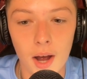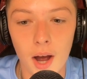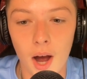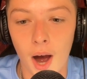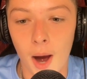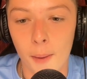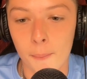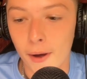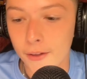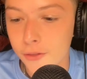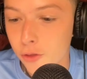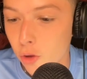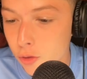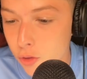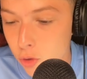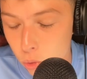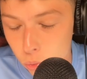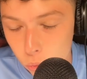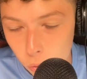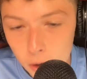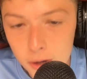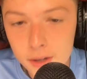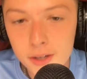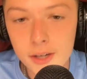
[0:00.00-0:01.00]
I thought the
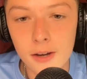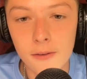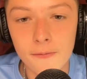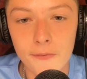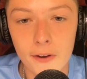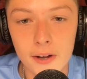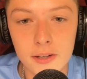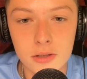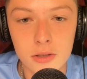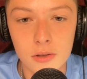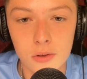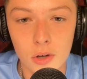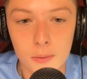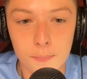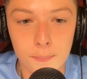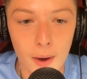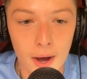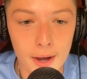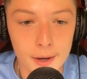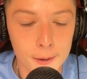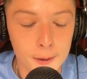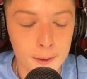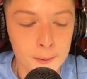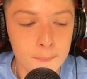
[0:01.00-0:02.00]
run defense looked
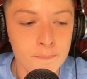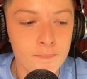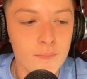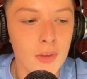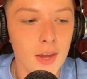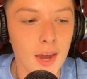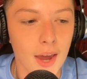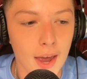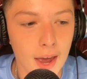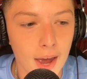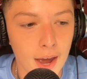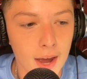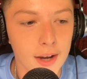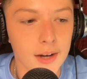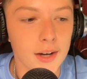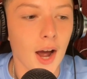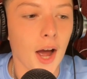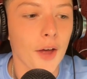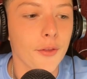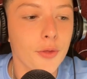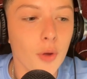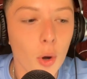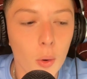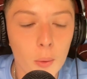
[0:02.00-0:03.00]
better, and
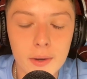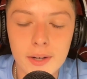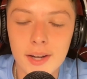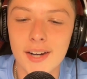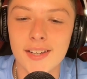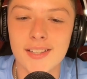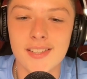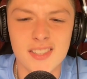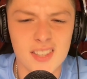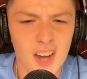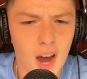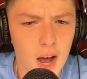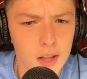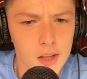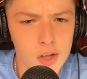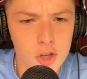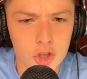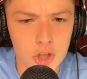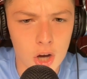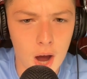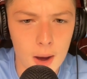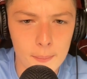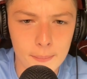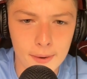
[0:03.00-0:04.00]
I thought we did a solid
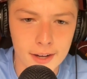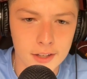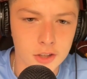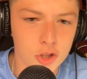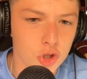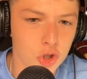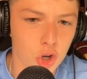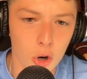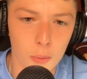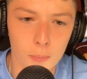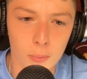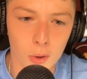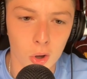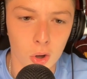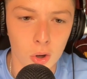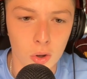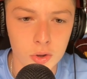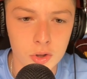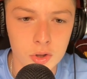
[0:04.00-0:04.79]
job against Joe Burrow.